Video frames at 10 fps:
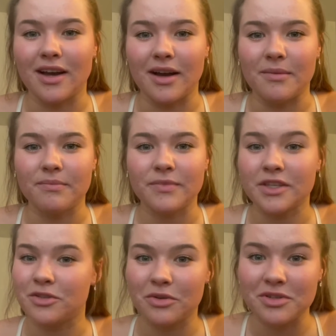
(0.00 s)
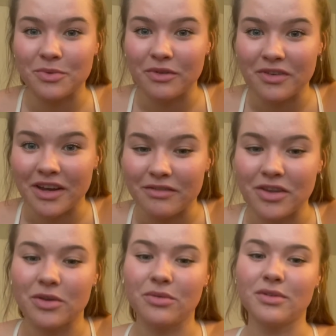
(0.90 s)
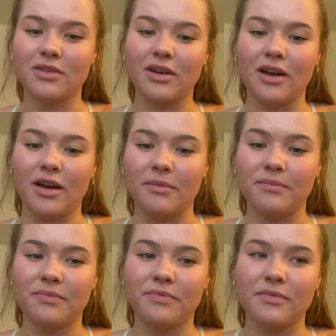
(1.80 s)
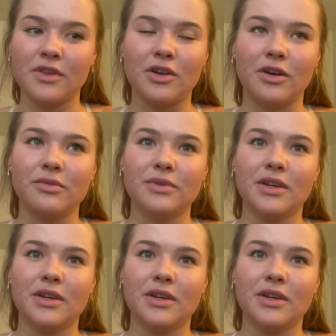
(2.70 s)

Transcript: Um, the students will forgive you, um, you know,